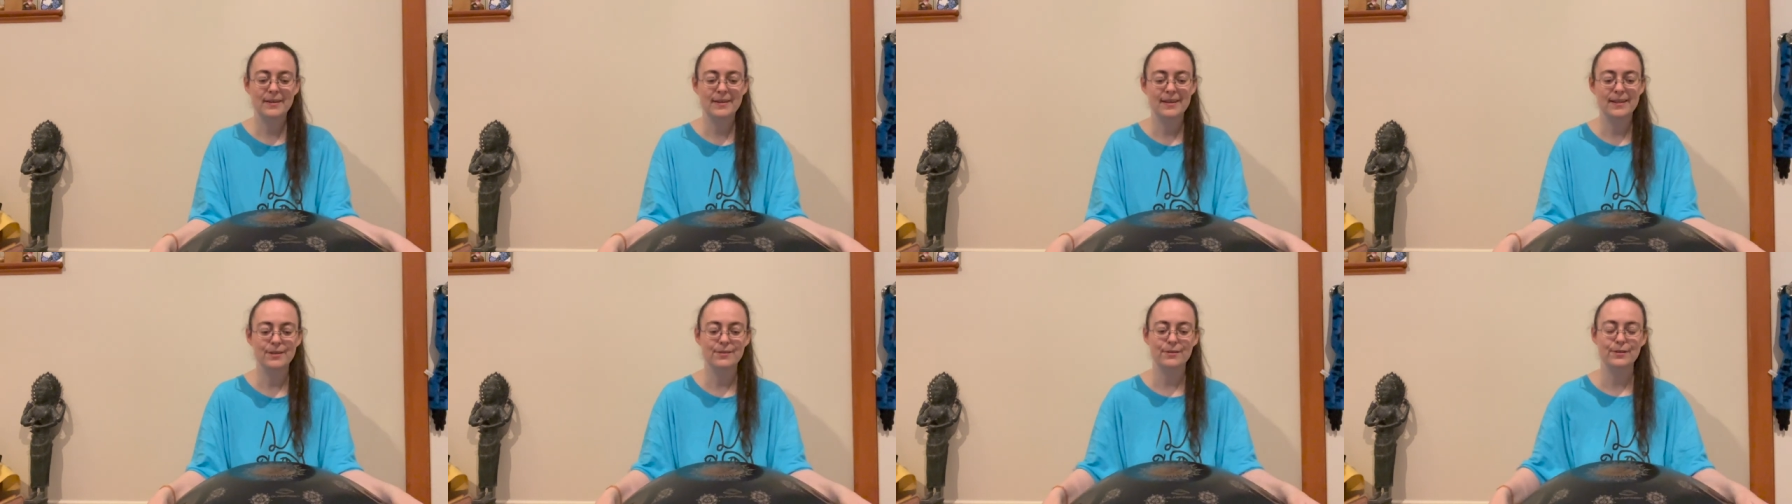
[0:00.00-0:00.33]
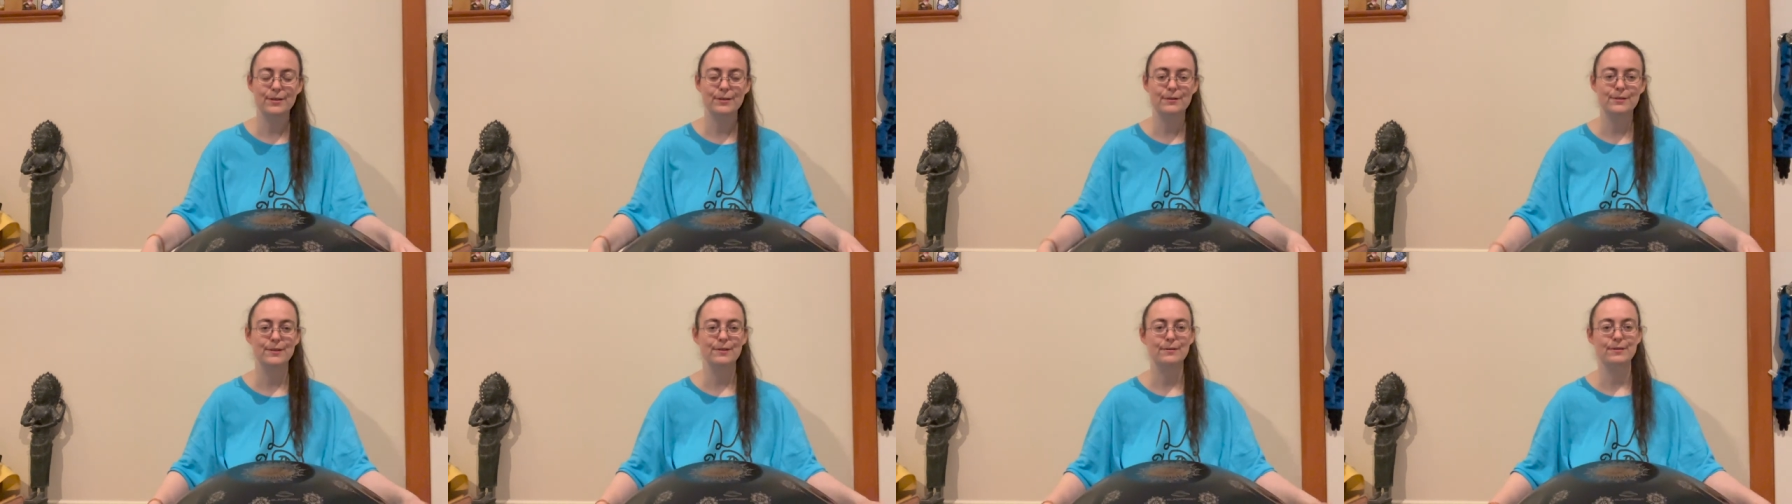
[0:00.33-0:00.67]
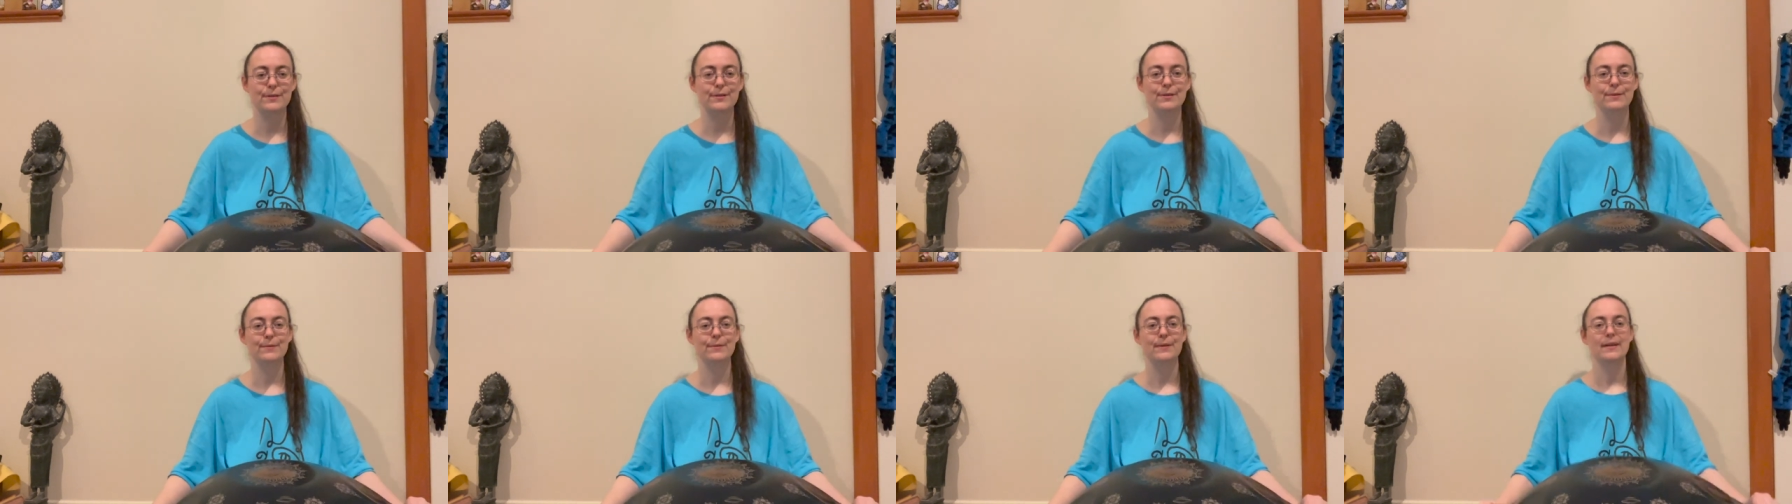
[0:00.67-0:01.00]
introduce you
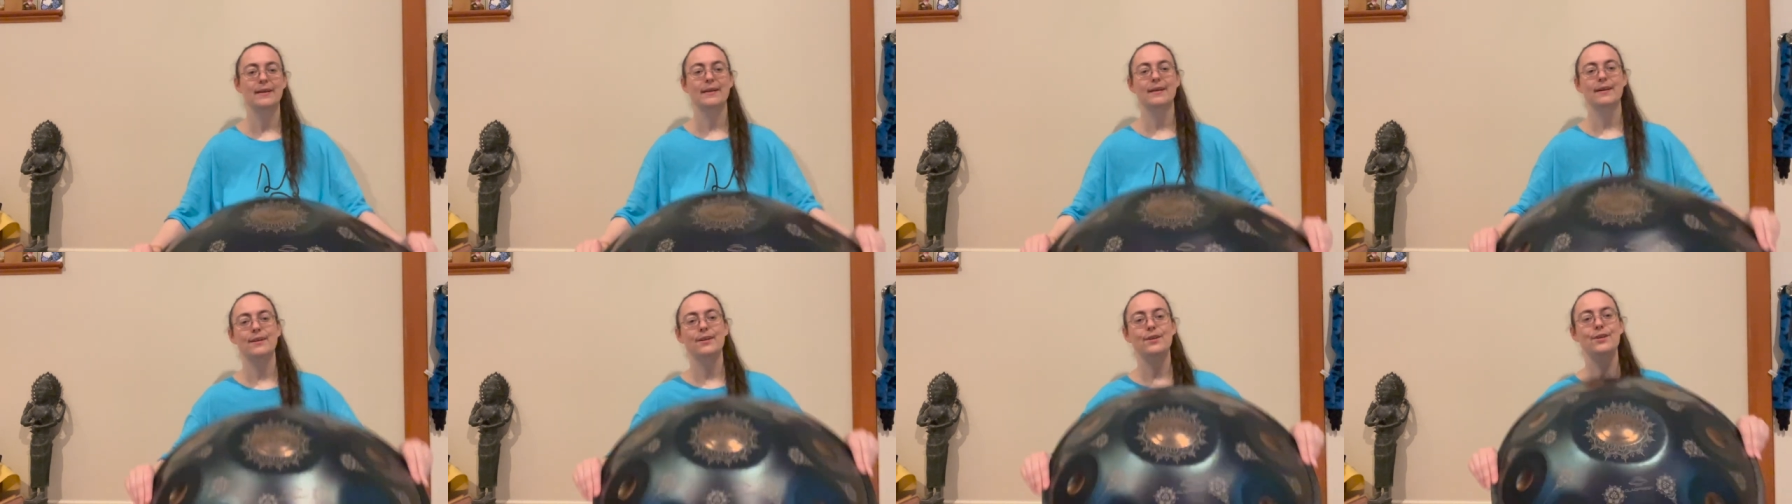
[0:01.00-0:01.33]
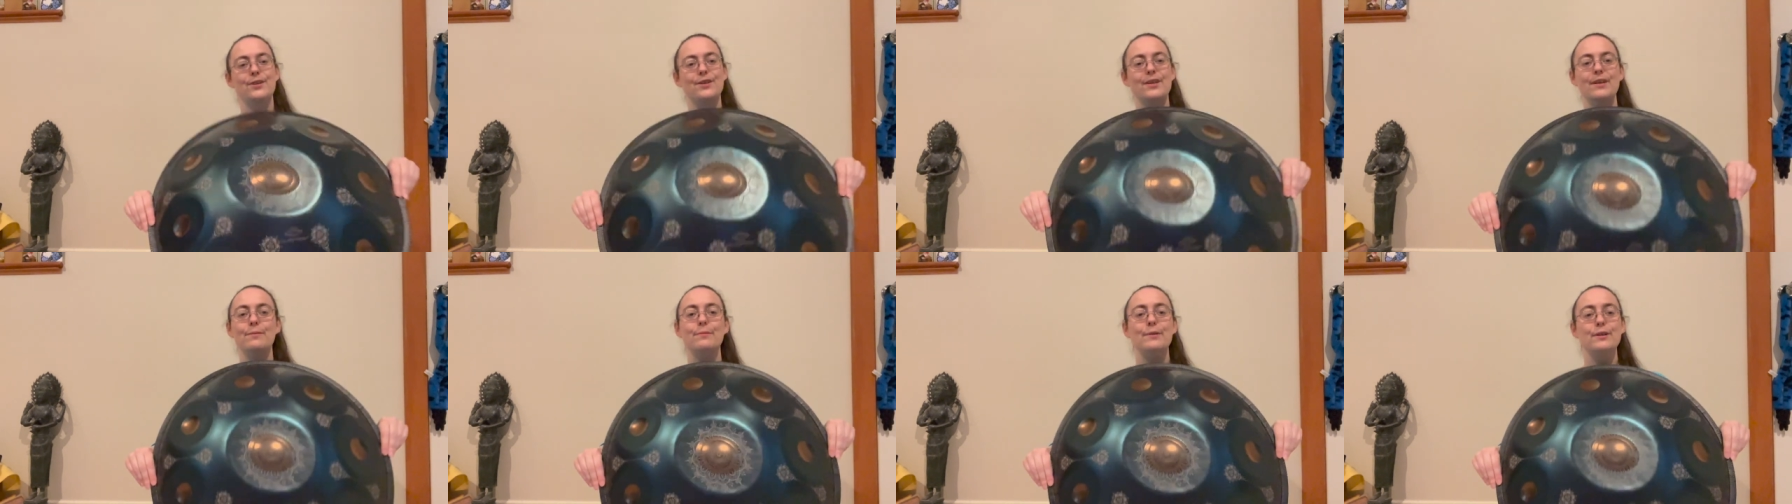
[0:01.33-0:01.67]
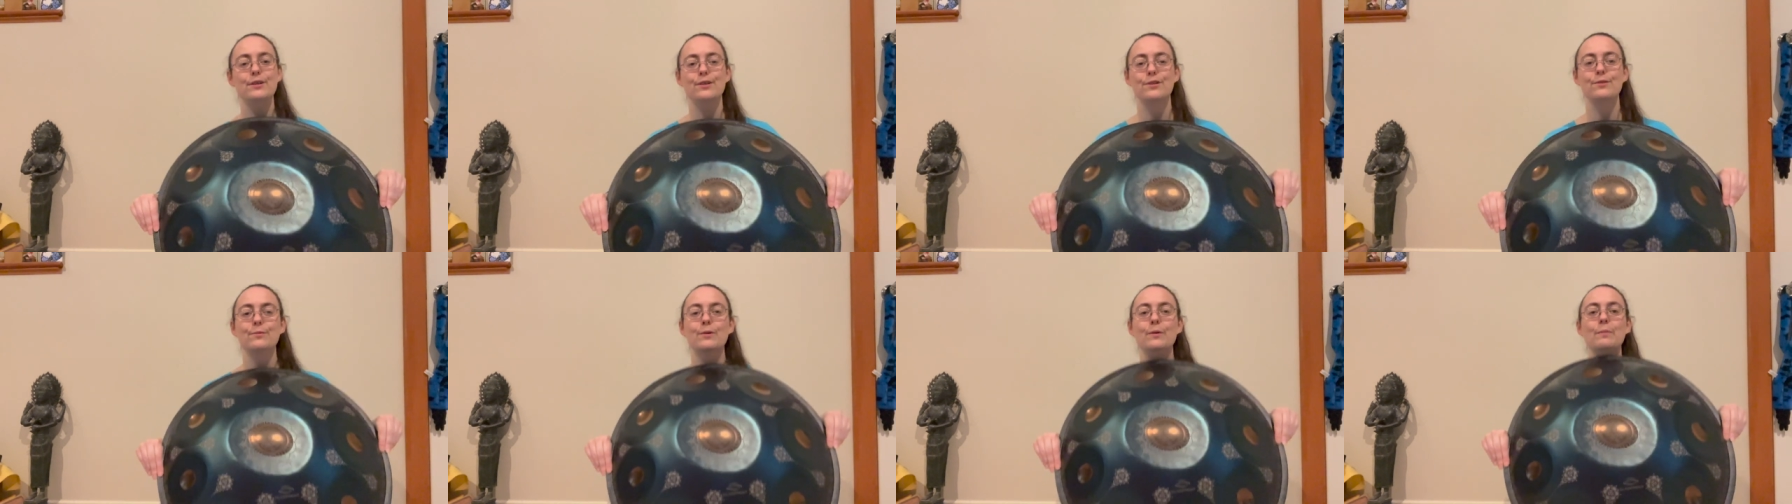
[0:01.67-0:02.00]
to she,
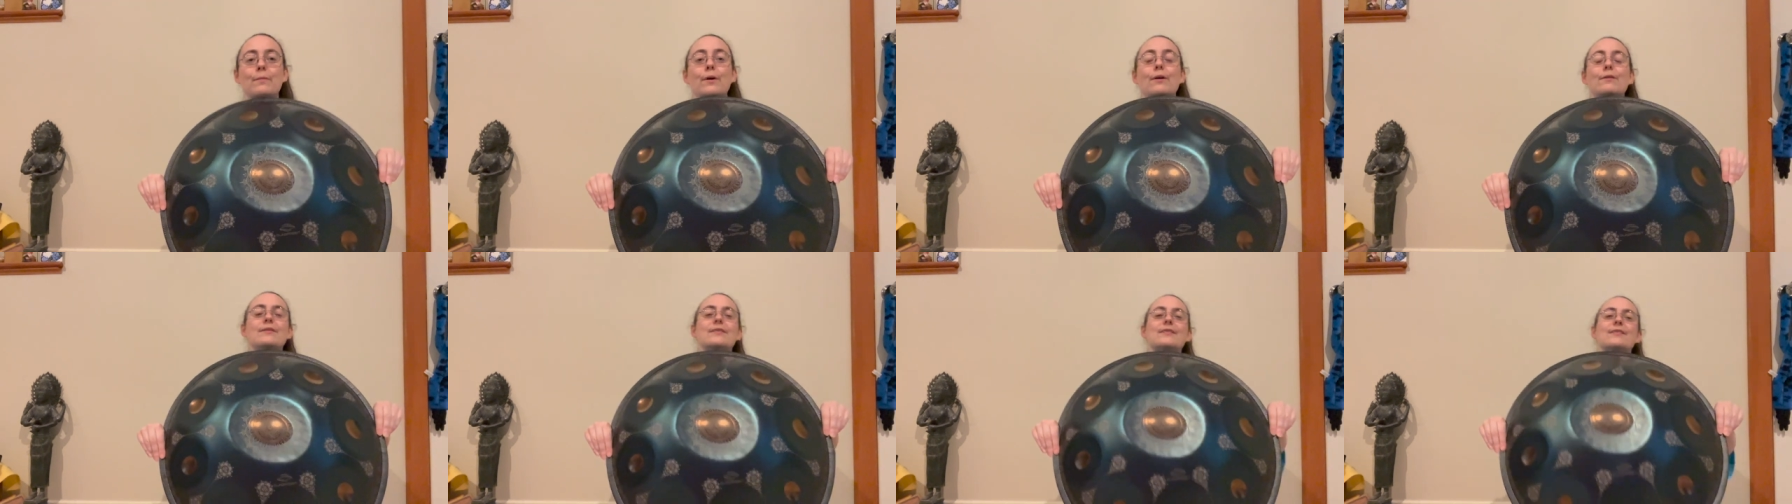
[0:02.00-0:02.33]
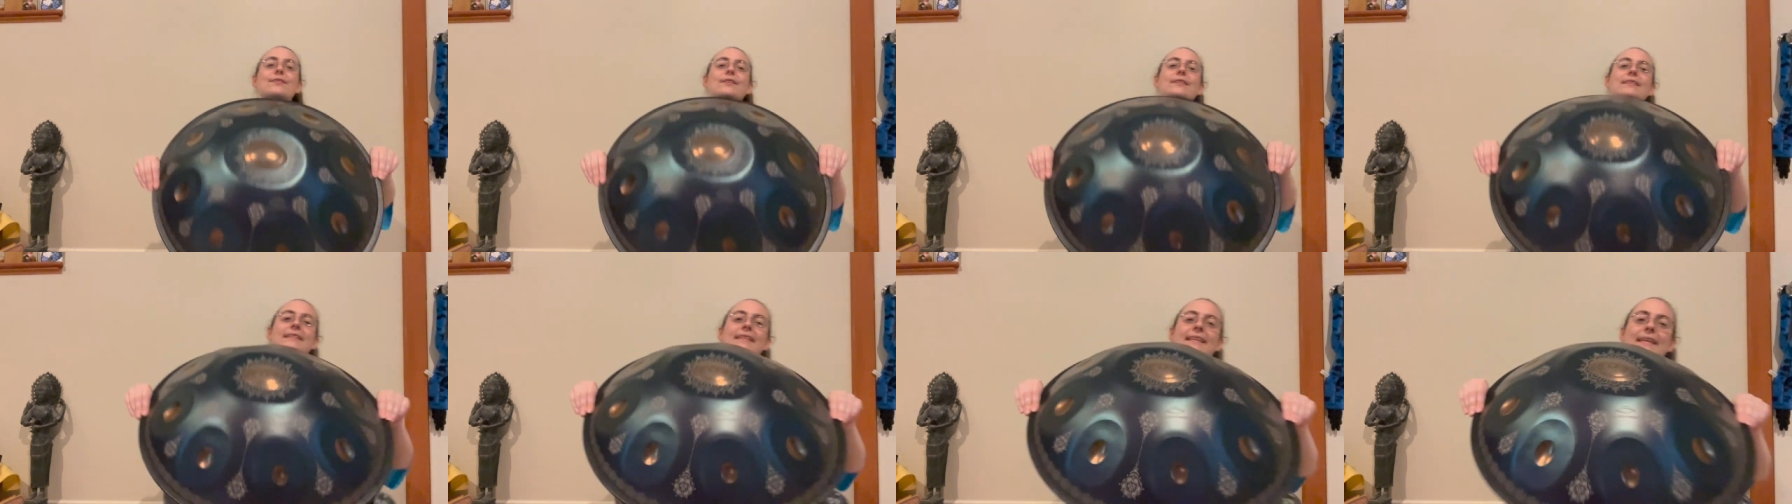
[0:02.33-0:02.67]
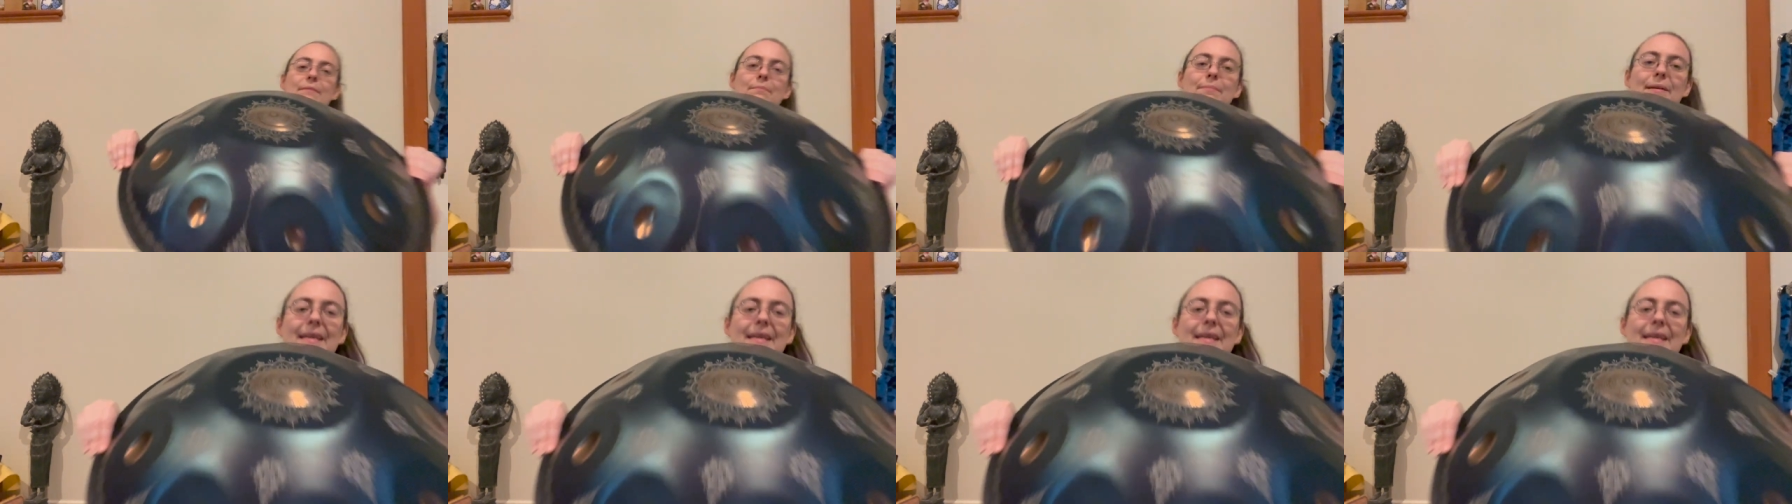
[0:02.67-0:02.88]
which you will most certainly be